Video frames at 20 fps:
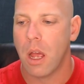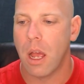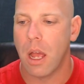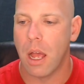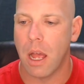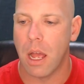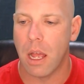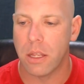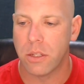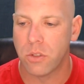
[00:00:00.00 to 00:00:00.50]

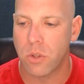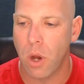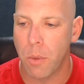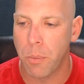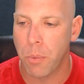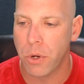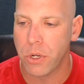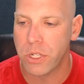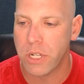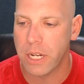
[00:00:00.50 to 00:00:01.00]
Uh, so I
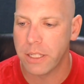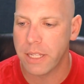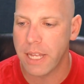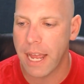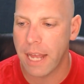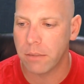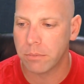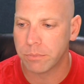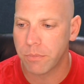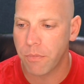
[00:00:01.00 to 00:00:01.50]
appreciate
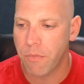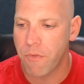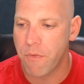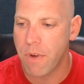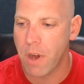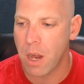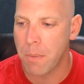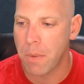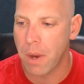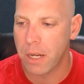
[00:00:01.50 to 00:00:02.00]
that
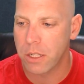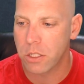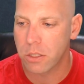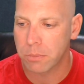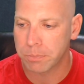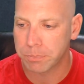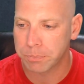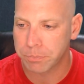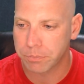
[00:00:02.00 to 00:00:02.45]
very much.